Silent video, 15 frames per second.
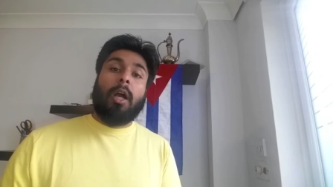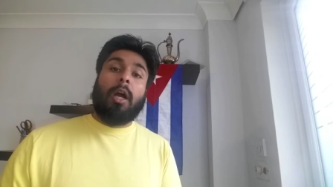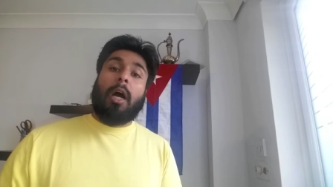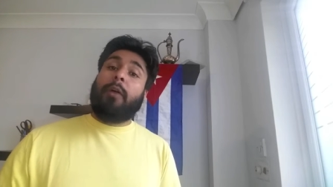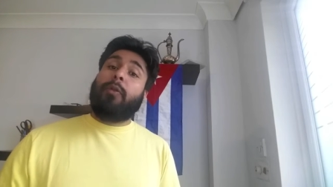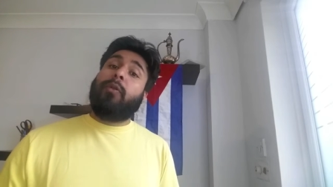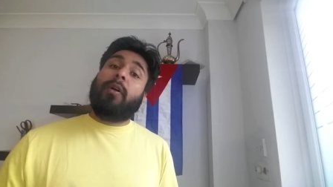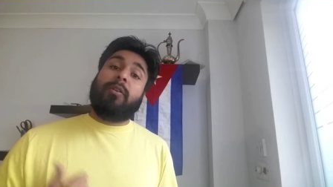
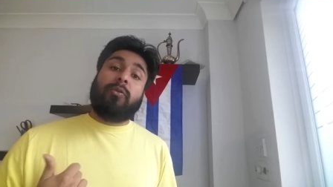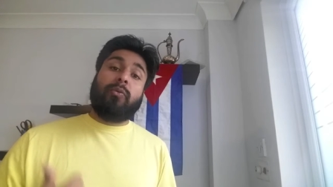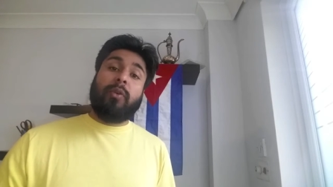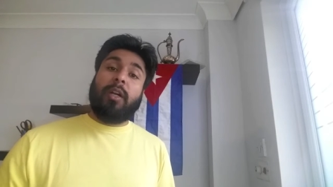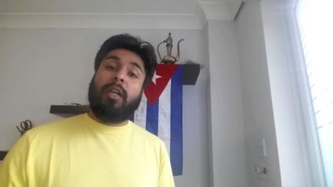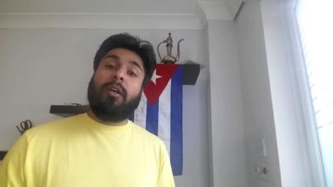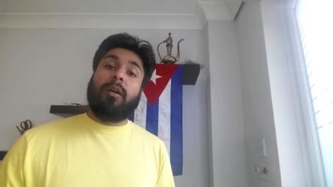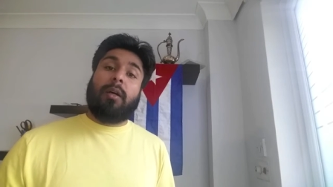I thought that was
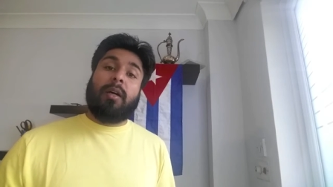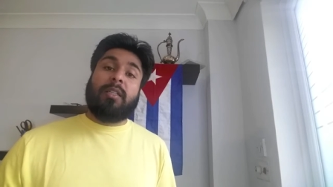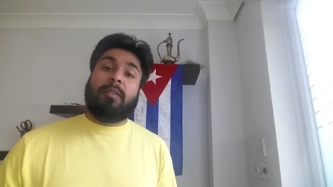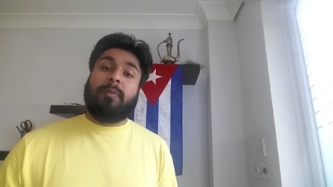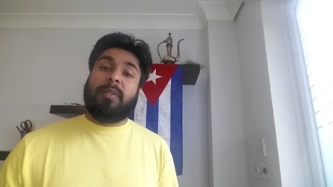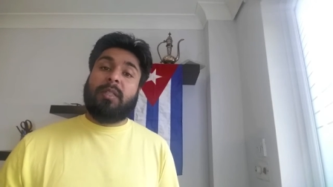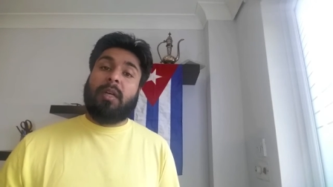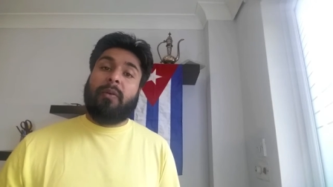really good
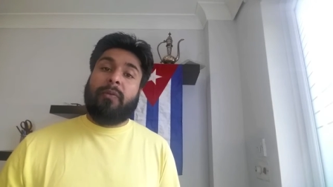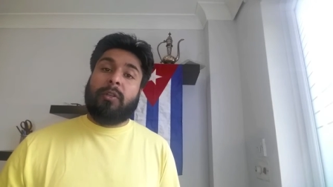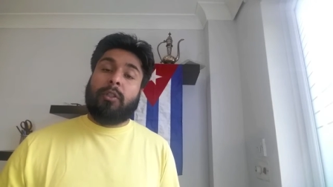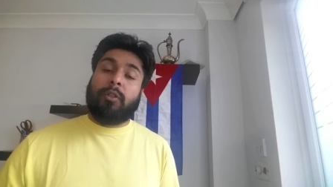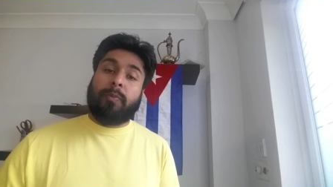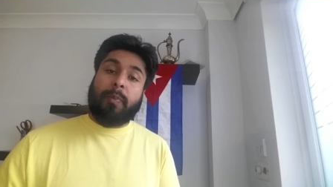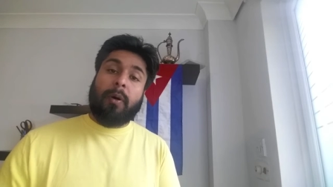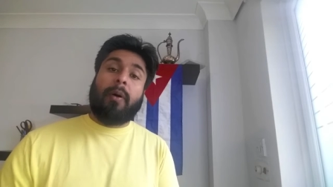customer service. She
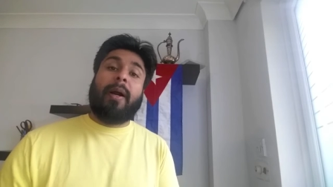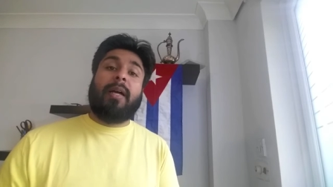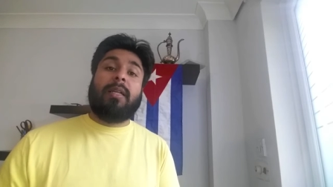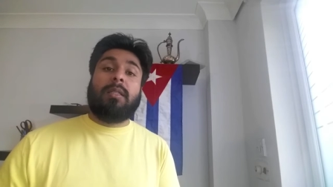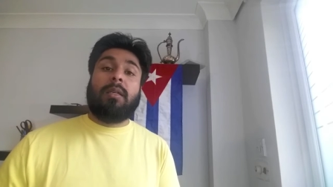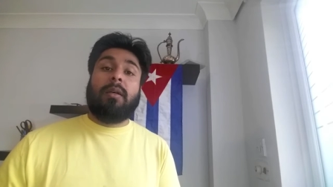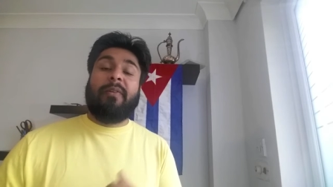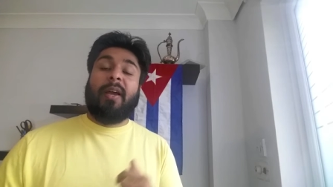was
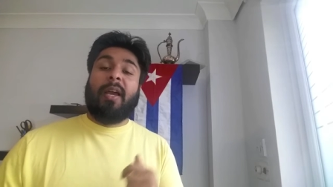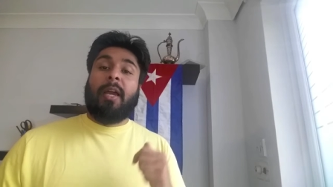proactive,